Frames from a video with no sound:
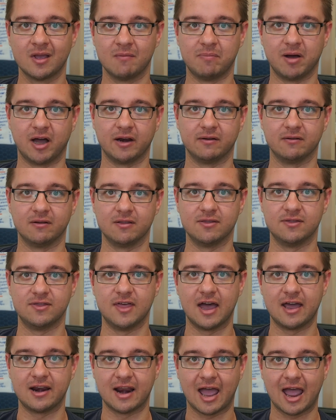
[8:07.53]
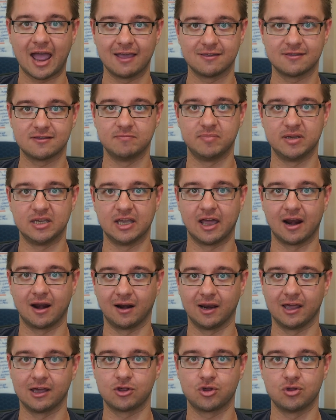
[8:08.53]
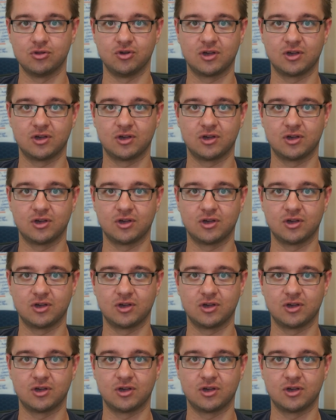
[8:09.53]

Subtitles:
But that has to be at election.